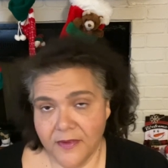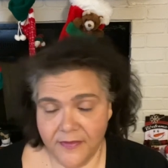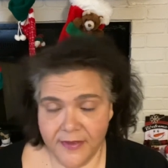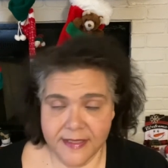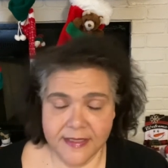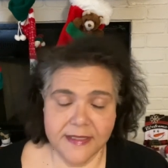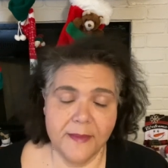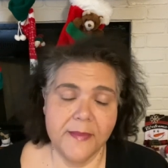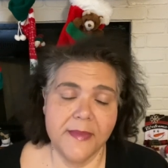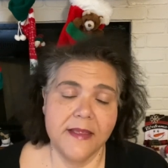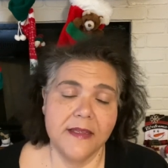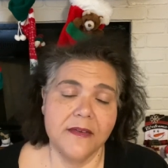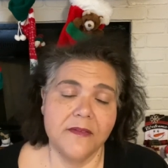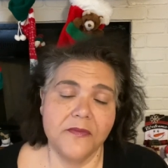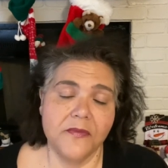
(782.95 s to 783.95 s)
find
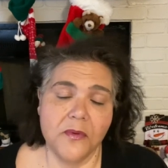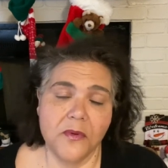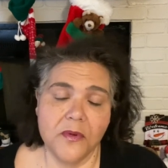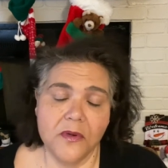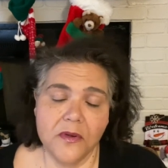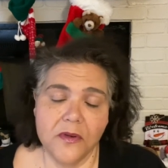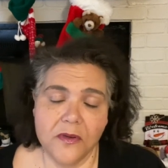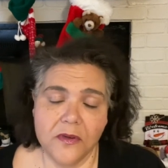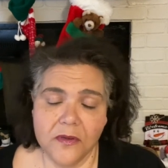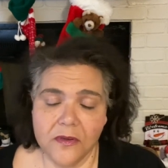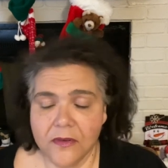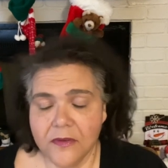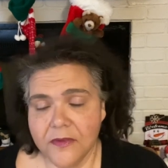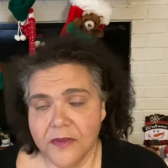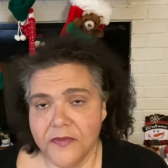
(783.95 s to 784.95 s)
something for
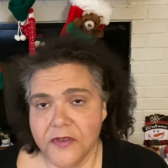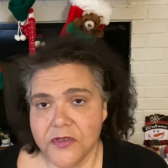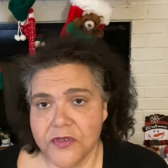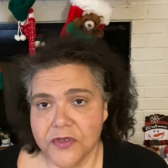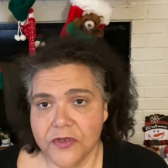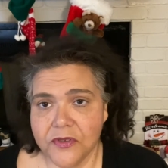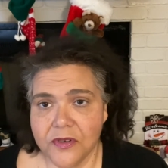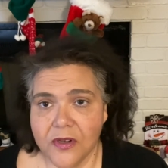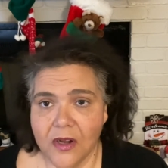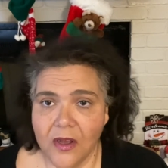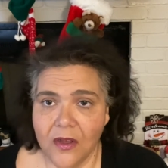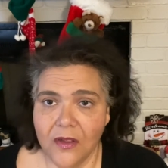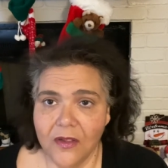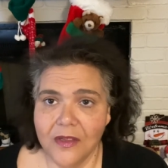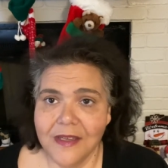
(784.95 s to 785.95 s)
the future
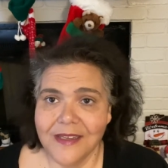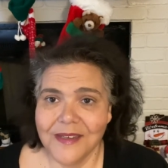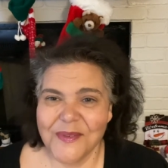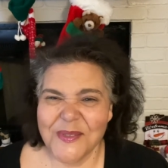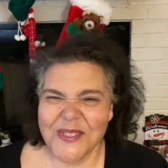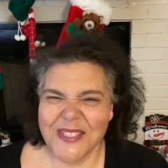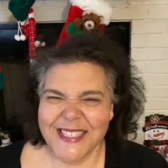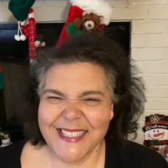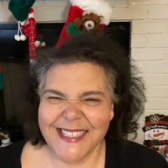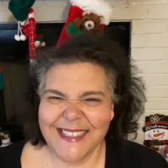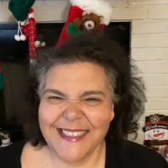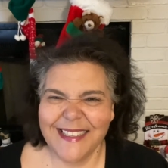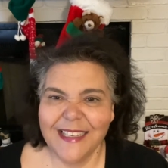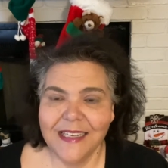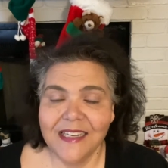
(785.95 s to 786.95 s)
haul. We'll see.
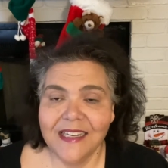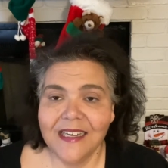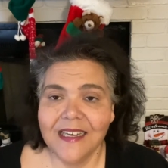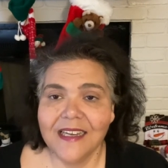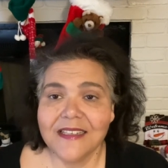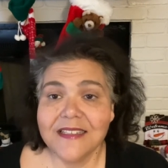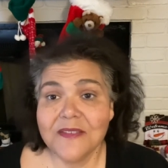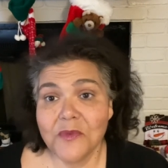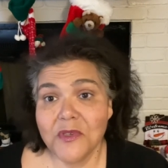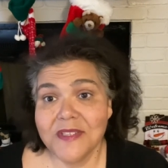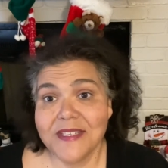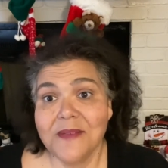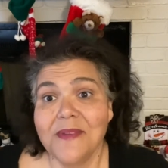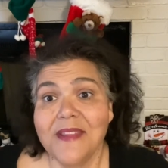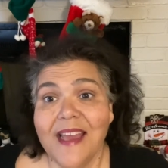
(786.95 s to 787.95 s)
So we'll
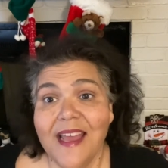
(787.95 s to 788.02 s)
see what they